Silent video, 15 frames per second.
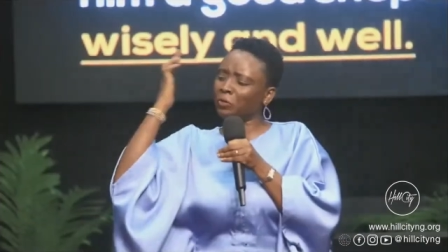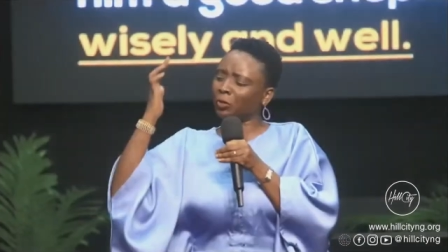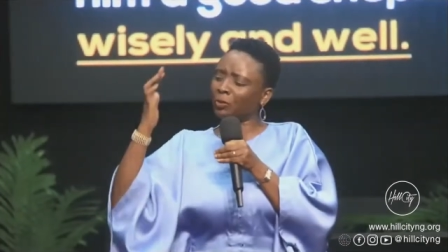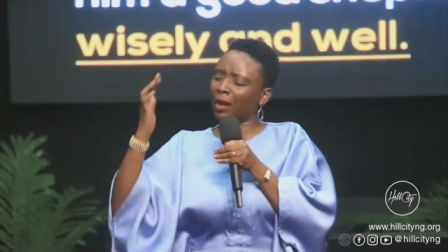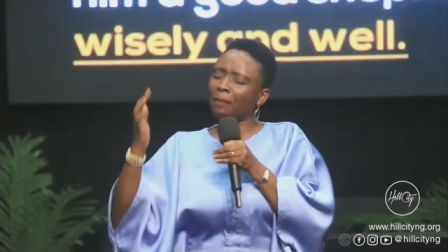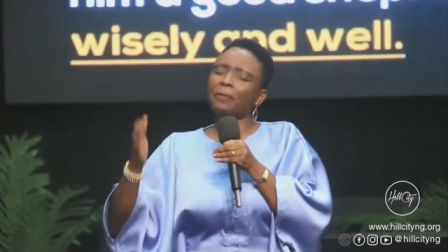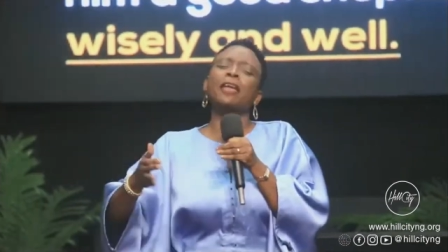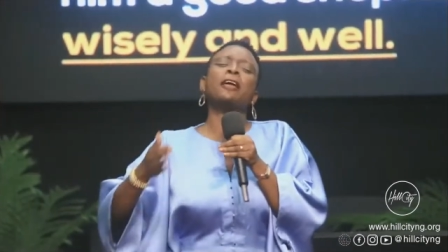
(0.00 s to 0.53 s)
will not
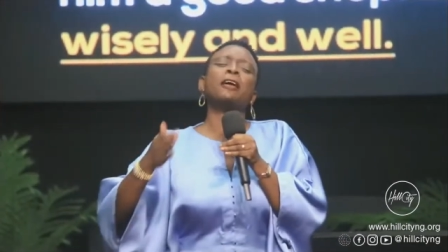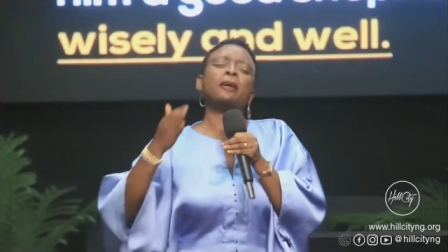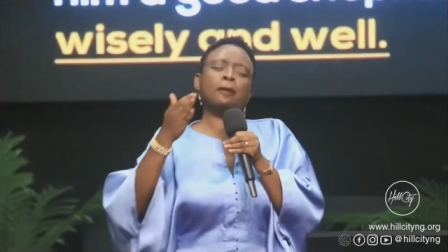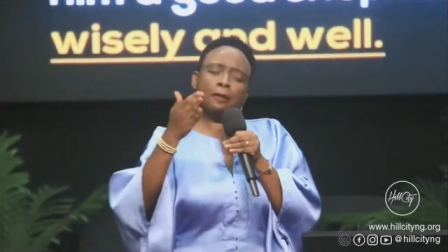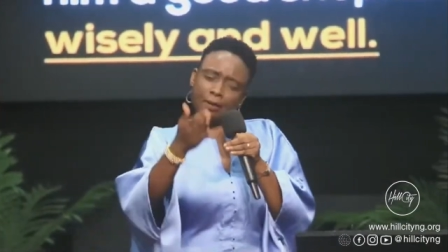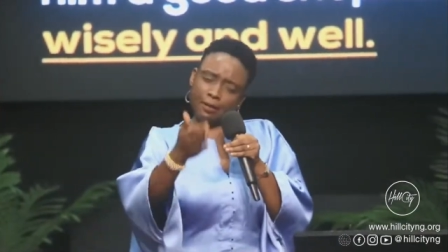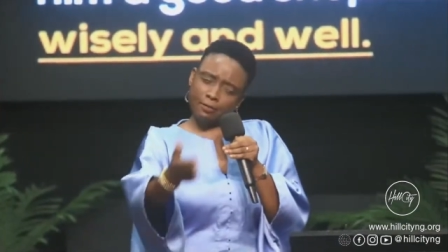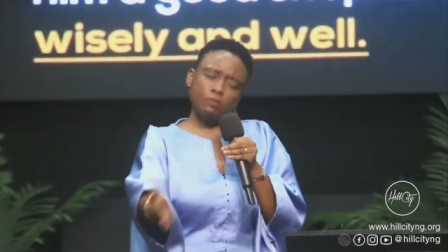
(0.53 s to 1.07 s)
use my brain.
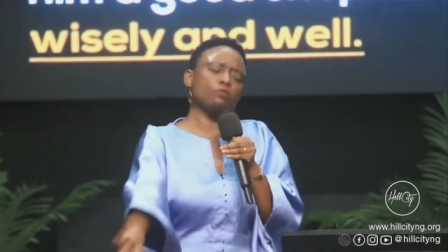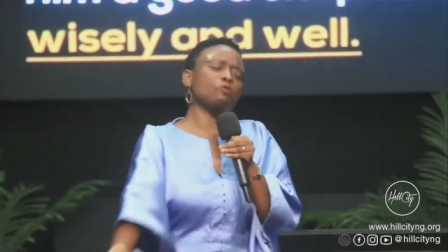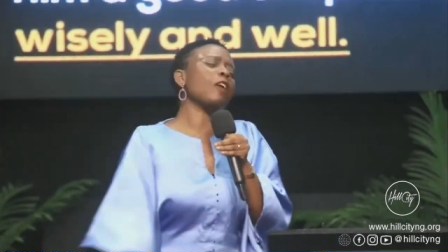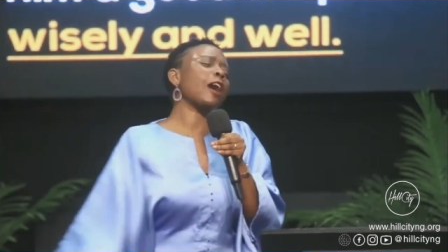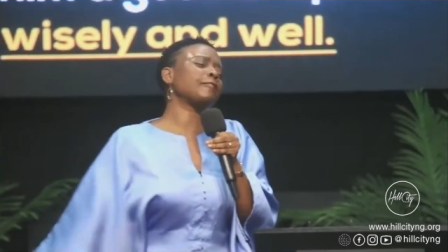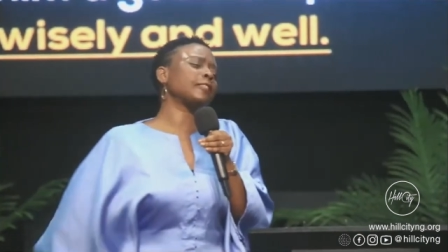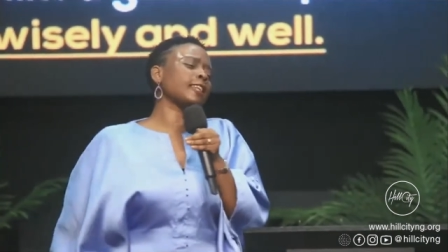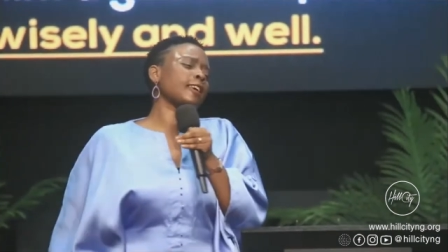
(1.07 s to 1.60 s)

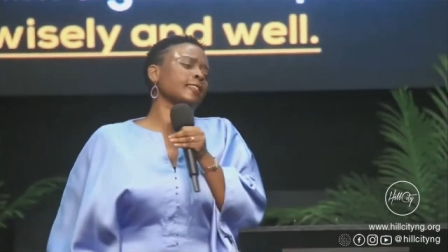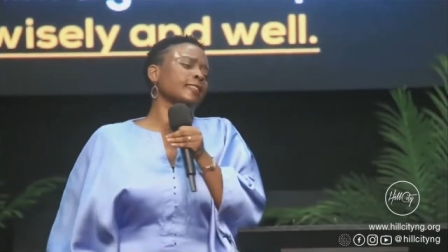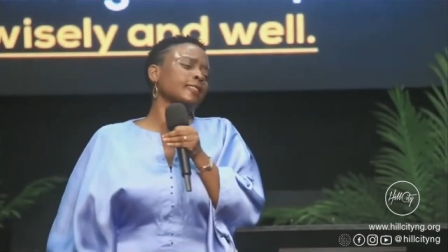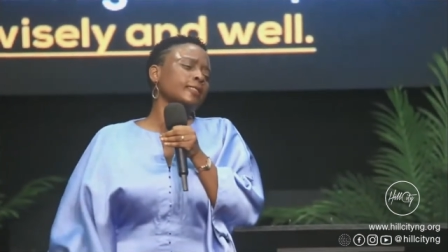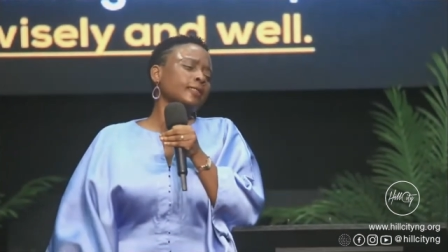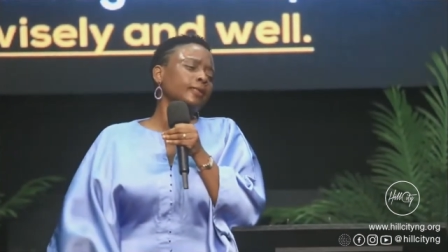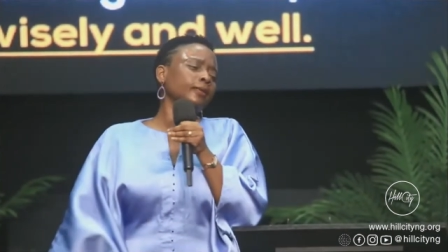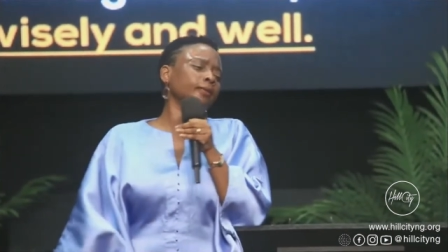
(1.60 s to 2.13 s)
You have
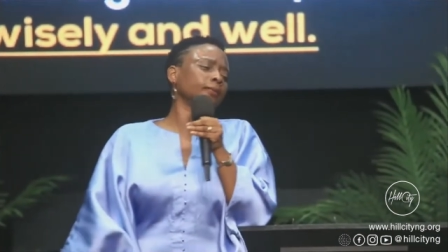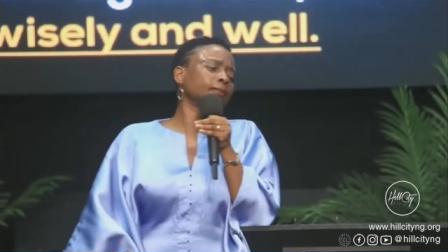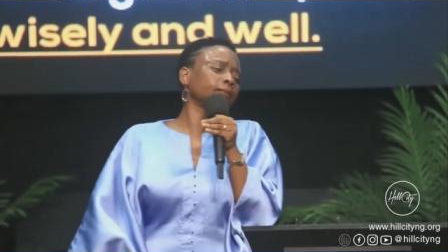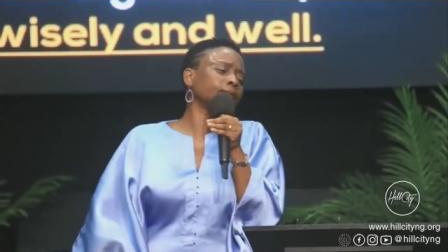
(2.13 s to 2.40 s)
sense.